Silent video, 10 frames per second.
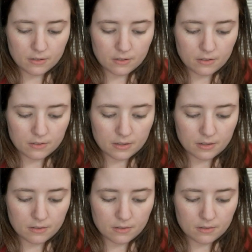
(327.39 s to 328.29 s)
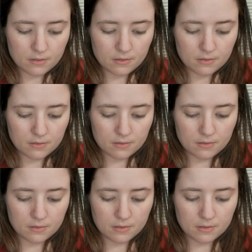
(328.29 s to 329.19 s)
Close out.
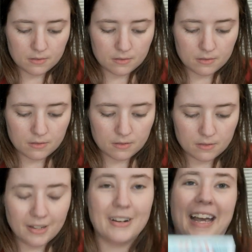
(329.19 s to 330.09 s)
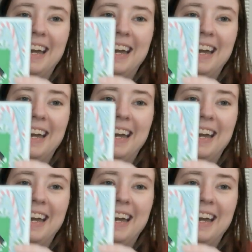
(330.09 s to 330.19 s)
Okay.